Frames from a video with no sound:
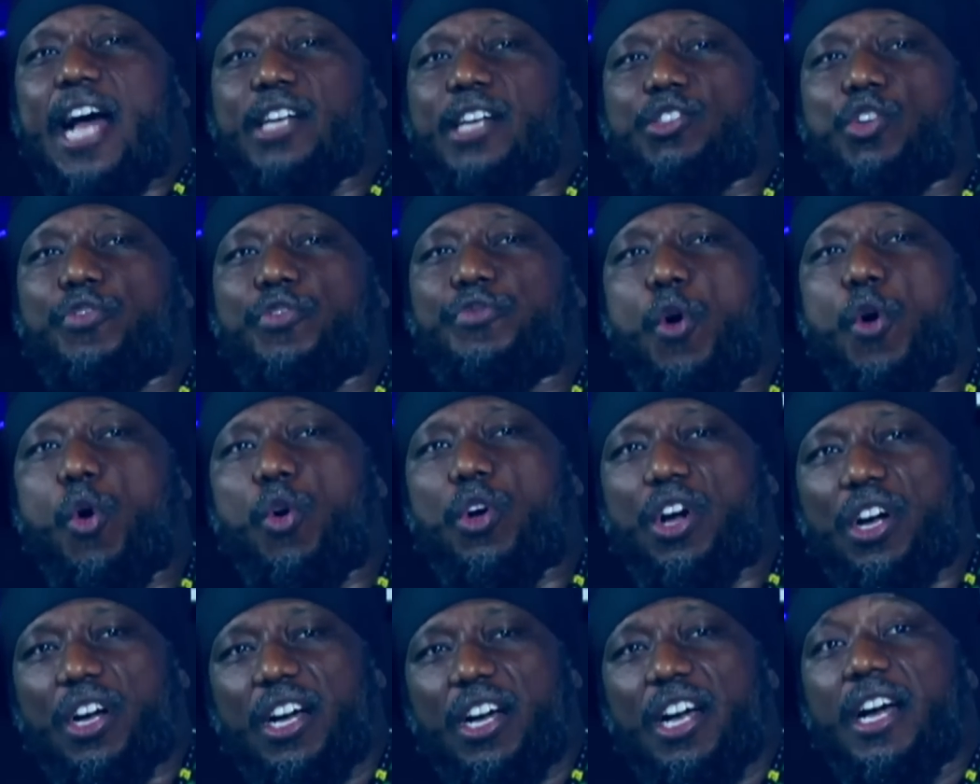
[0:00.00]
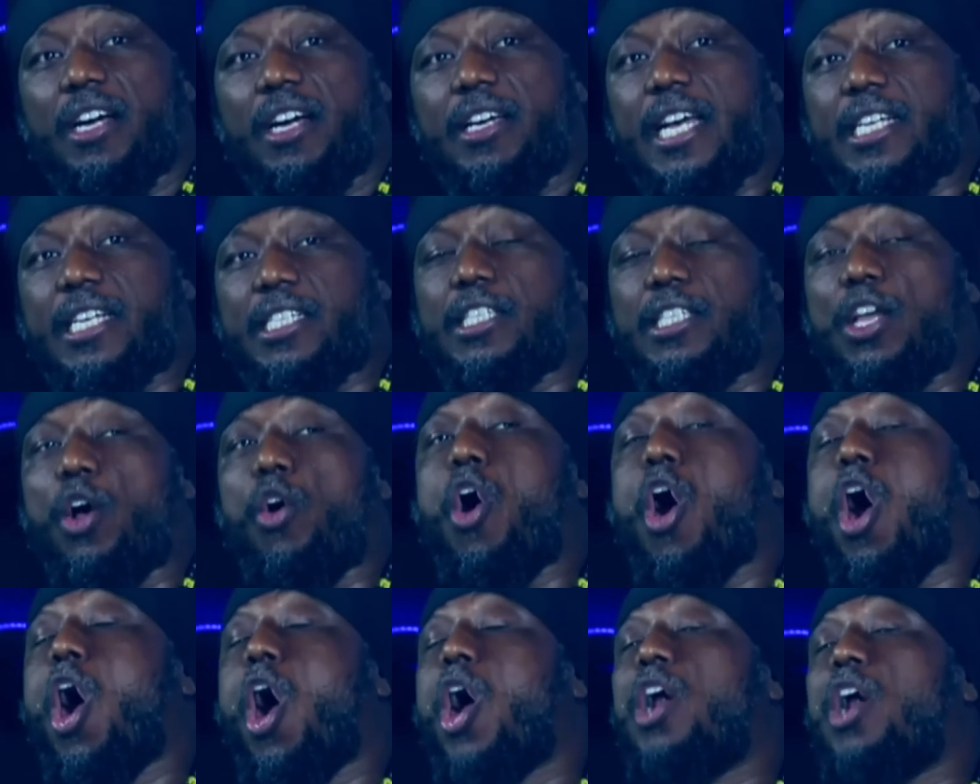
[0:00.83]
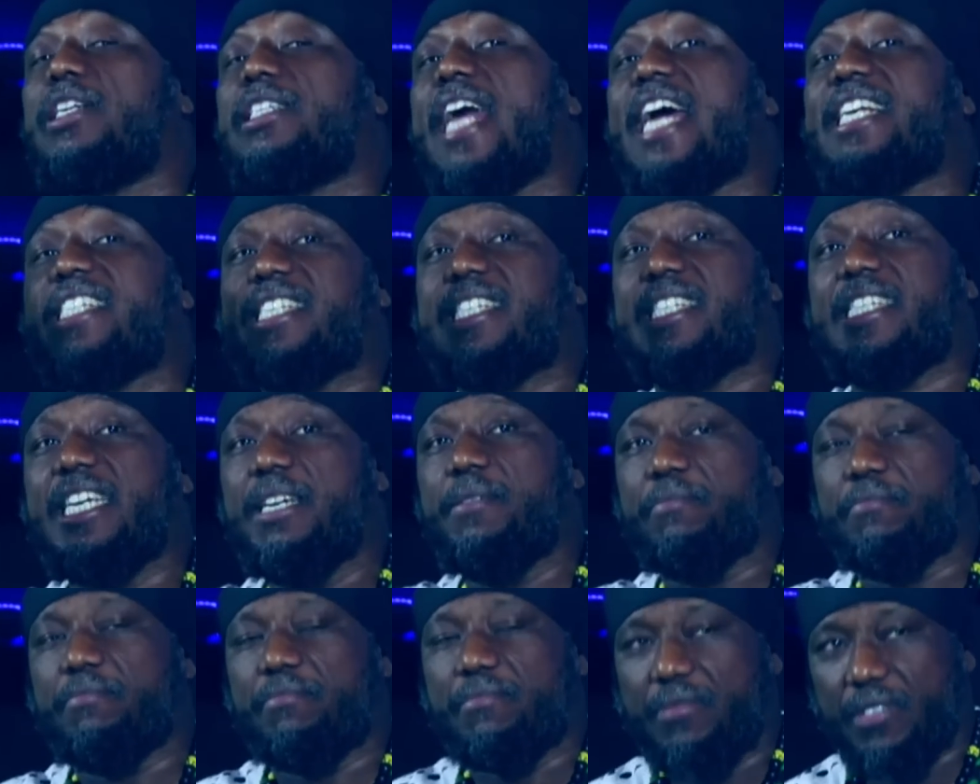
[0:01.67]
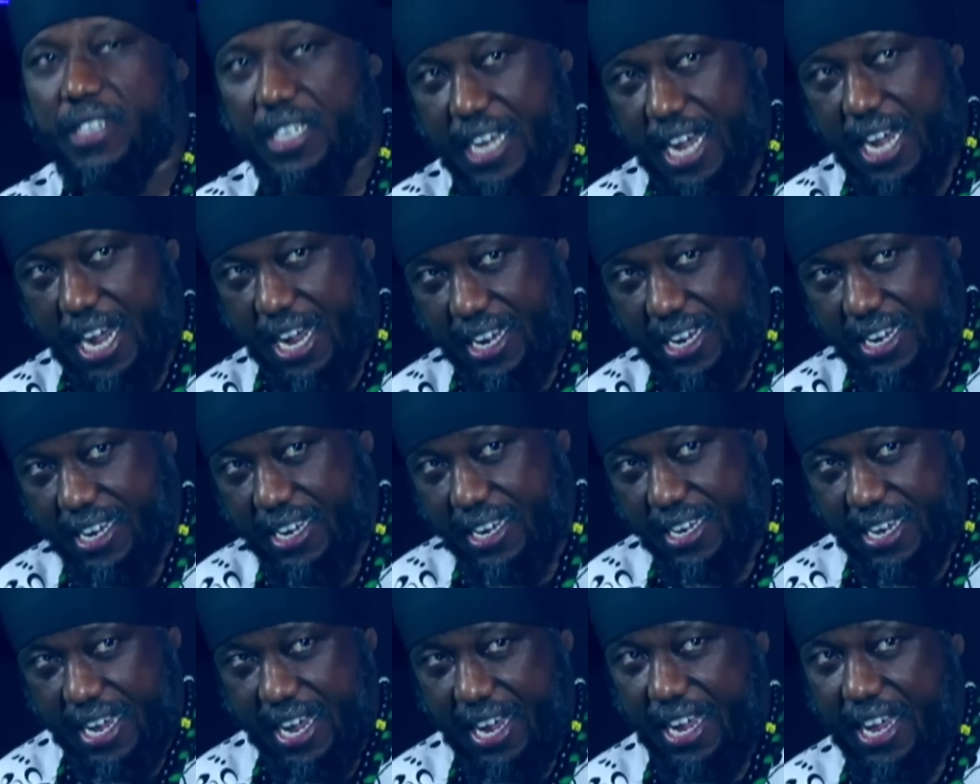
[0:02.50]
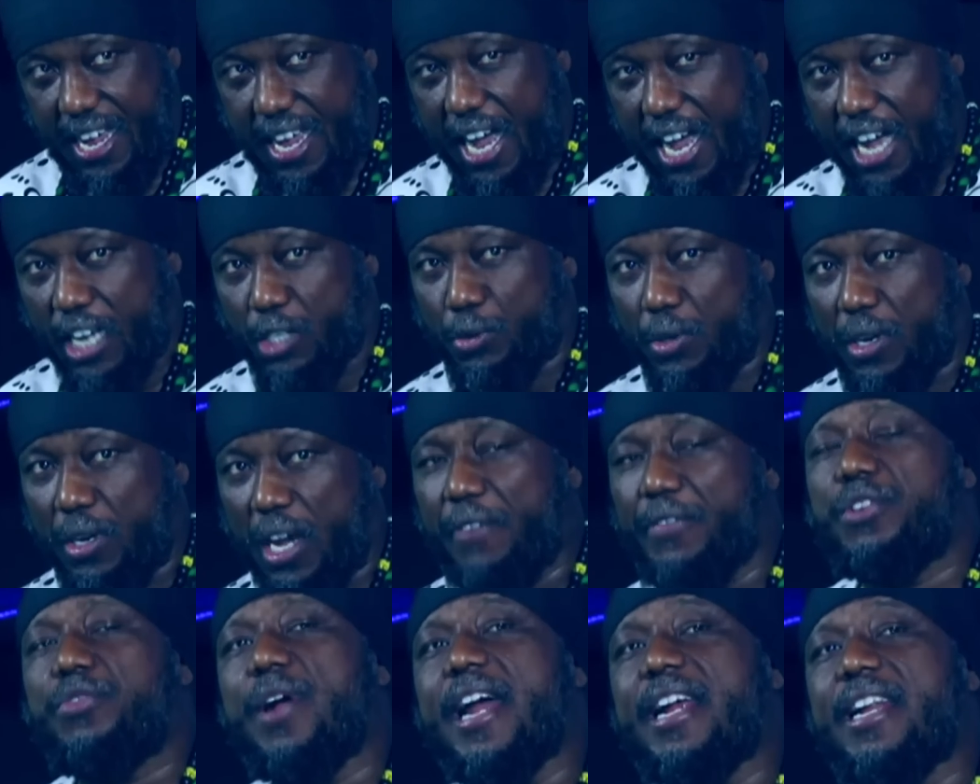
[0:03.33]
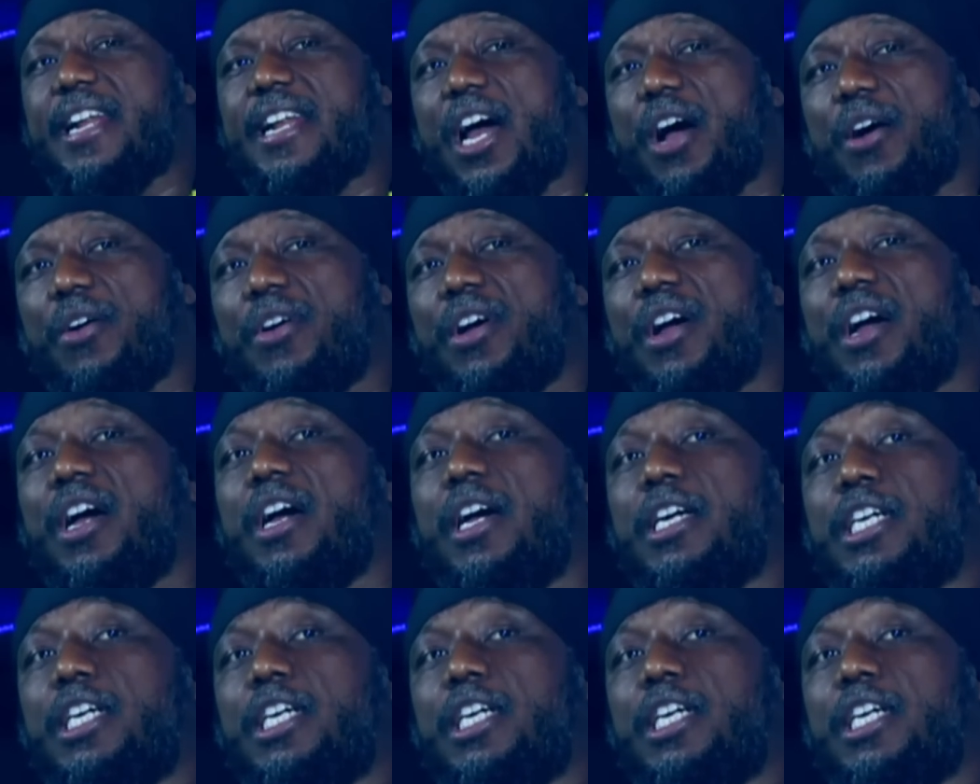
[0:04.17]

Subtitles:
House of Oak. Yes, the oldest team. Here, as we have it right now.